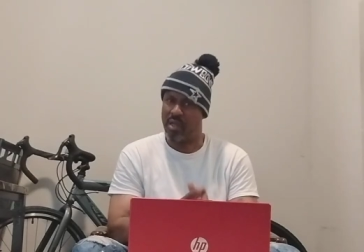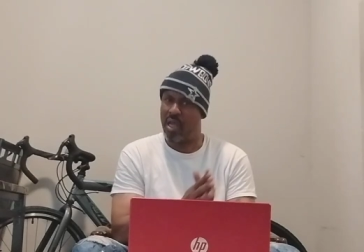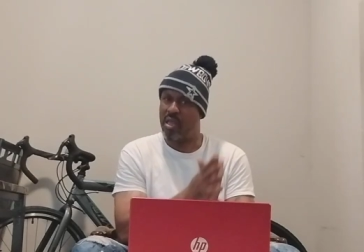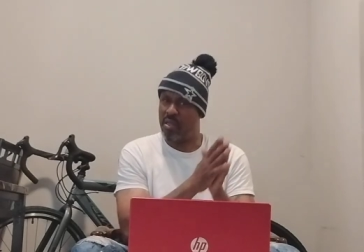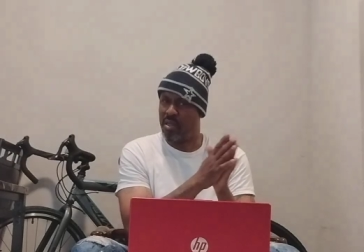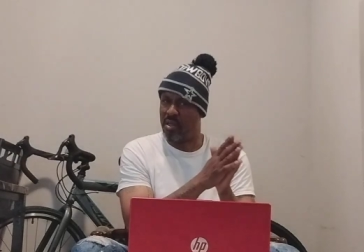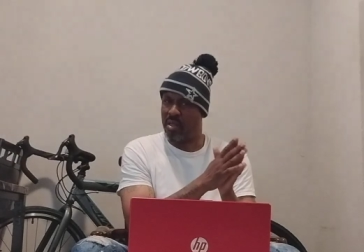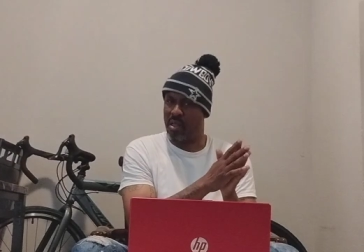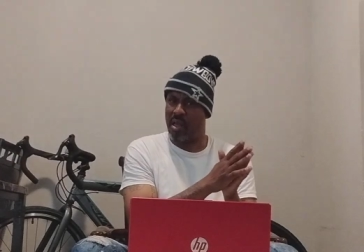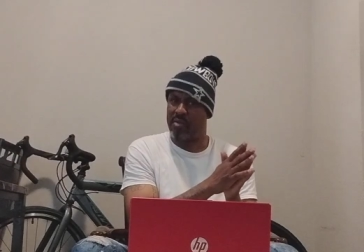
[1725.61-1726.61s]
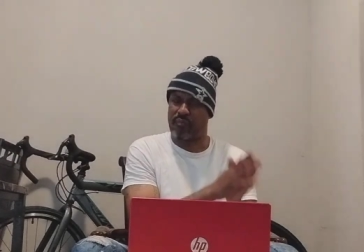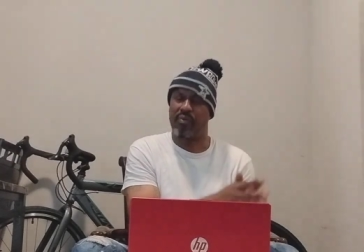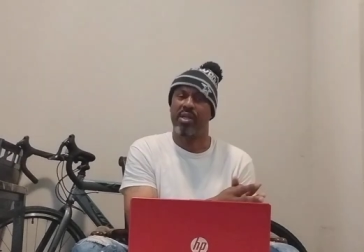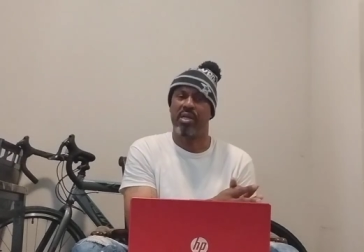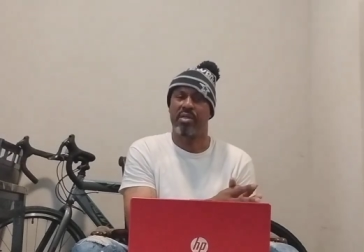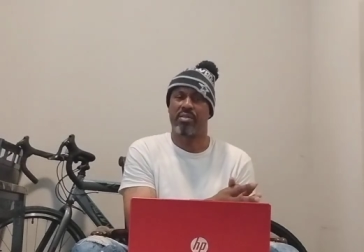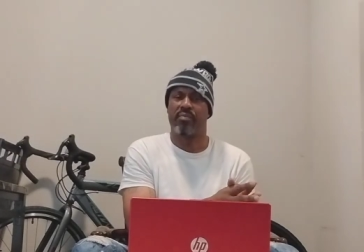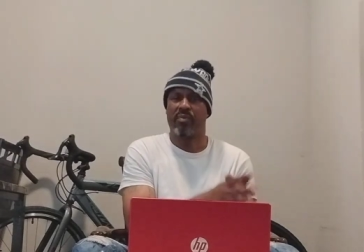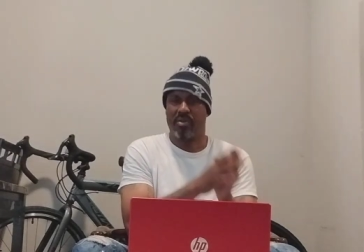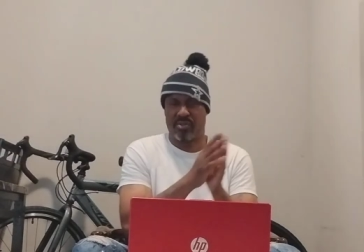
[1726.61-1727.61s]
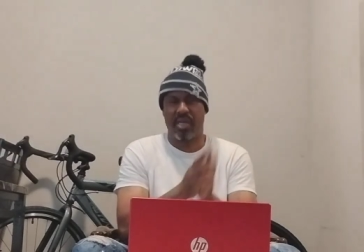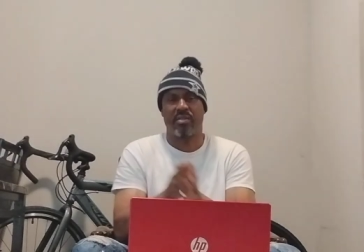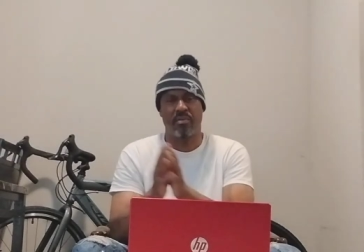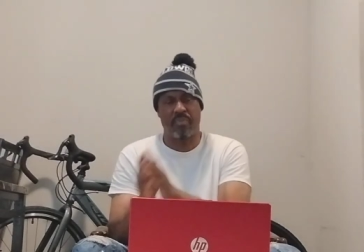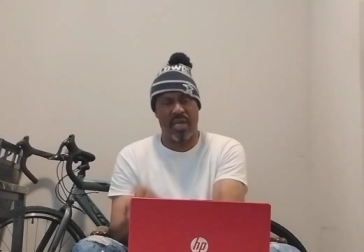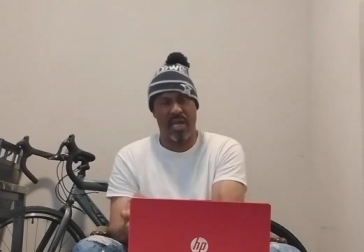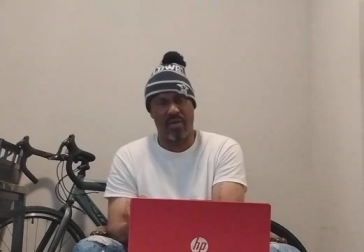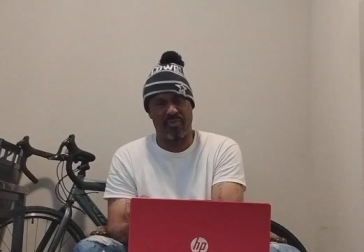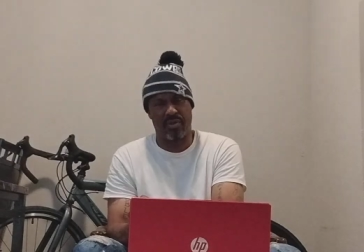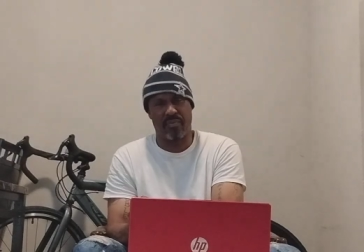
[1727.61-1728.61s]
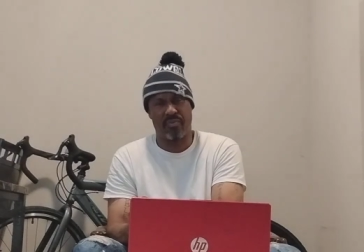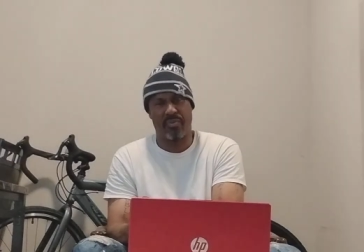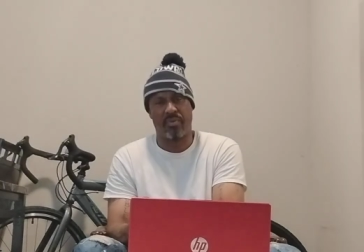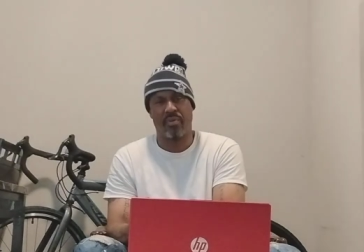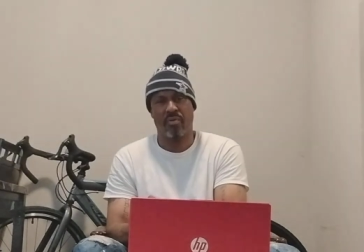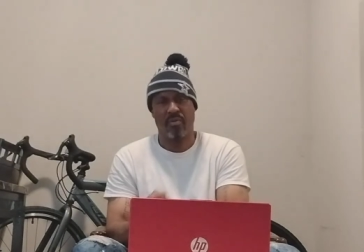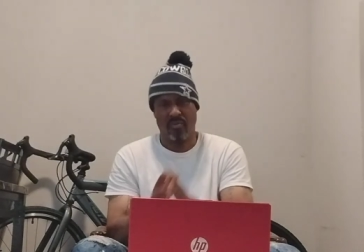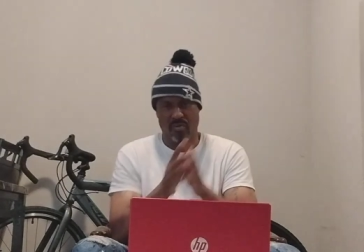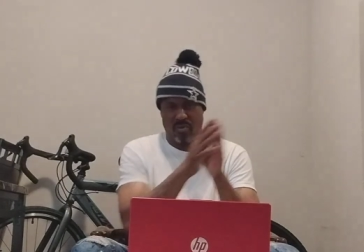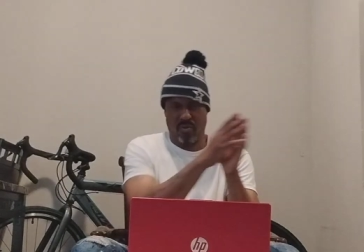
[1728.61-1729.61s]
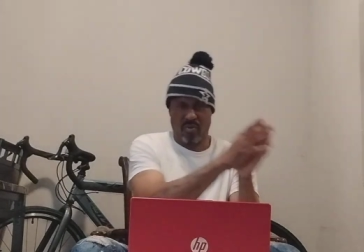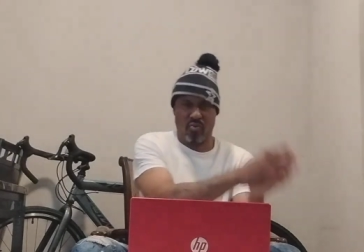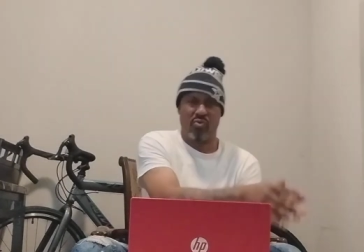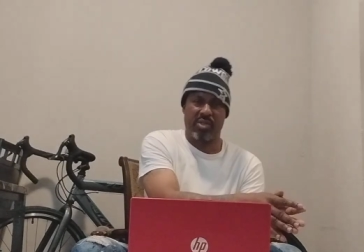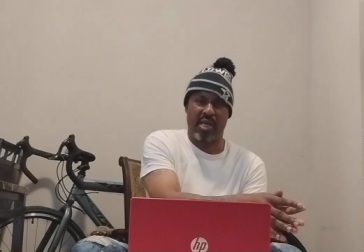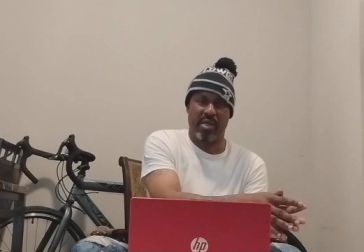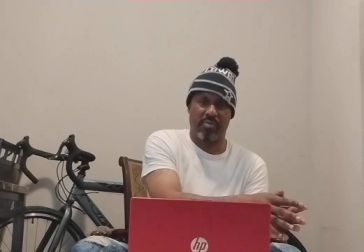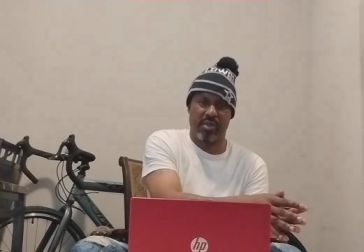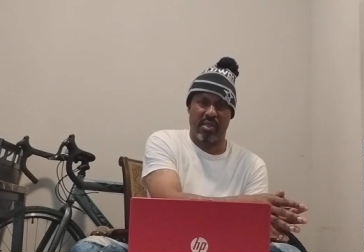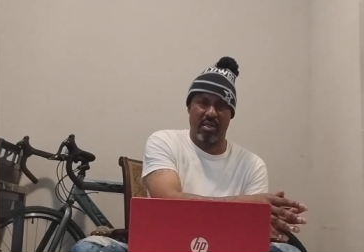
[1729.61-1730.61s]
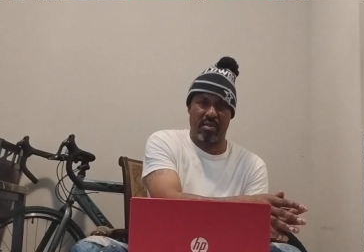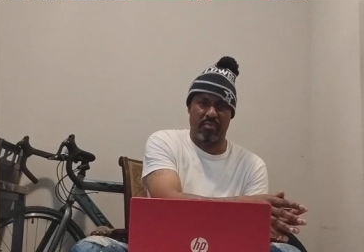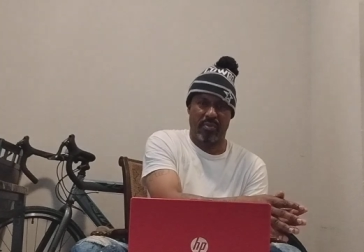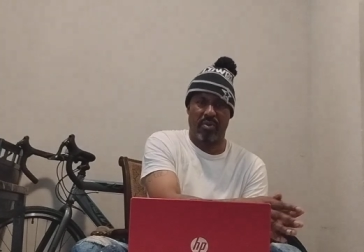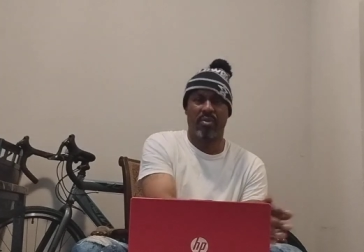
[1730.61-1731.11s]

And as friends, set the boundaries. You set them to him.